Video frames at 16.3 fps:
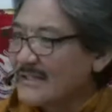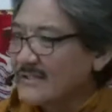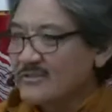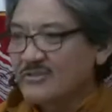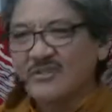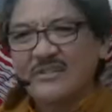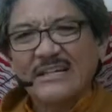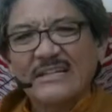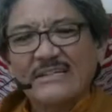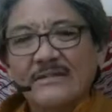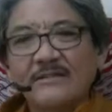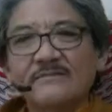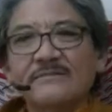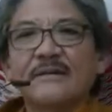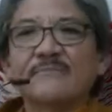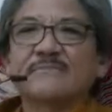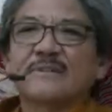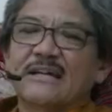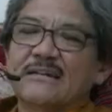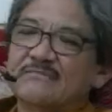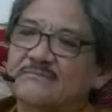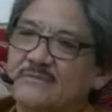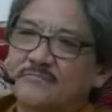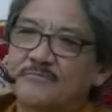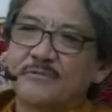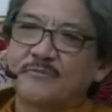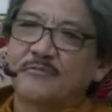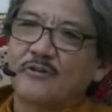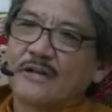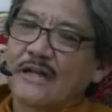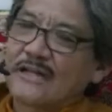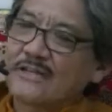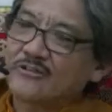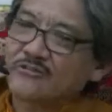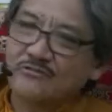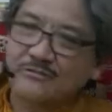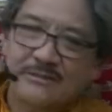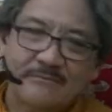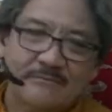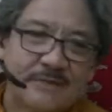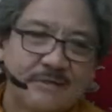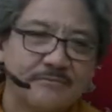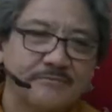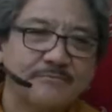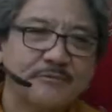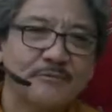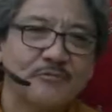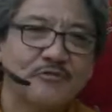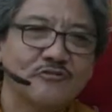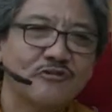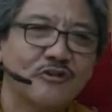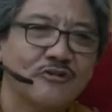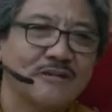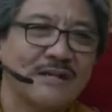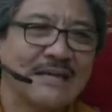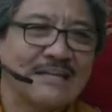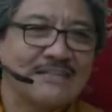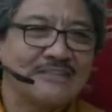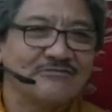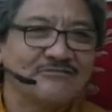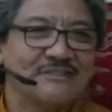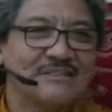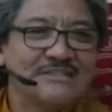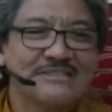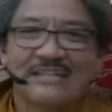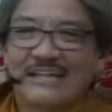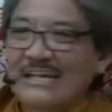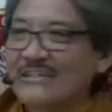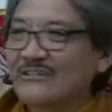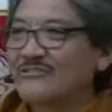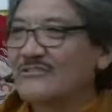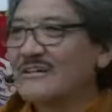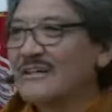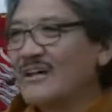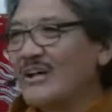So sometimes people like you, sometimes people don't like you, dislike you.